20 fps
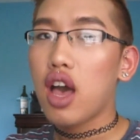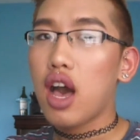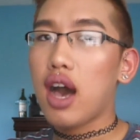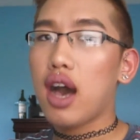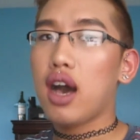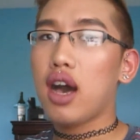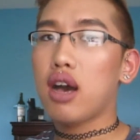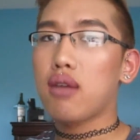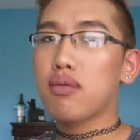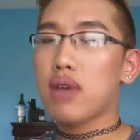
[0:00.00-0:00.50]

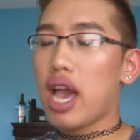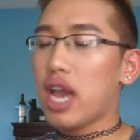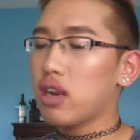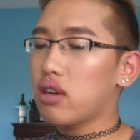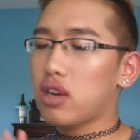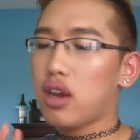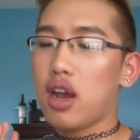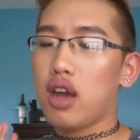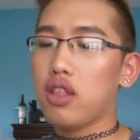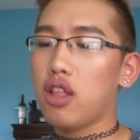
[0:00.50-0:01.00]
I don't
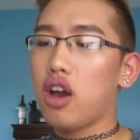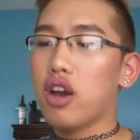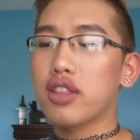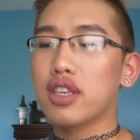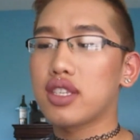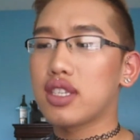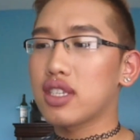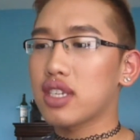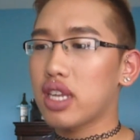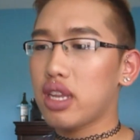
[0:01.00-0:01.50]
know how long
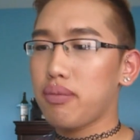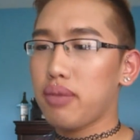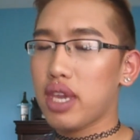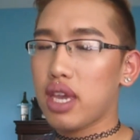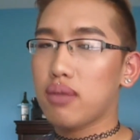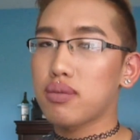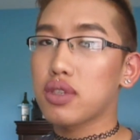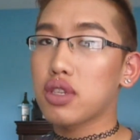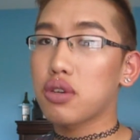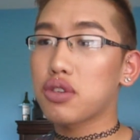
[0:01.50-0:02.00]
this is gonna be,
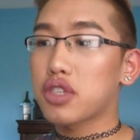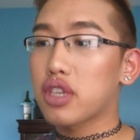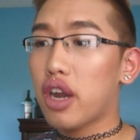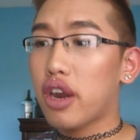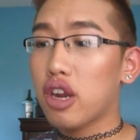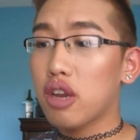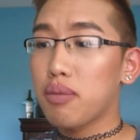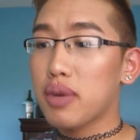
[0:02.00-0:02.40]
I'm so sorry,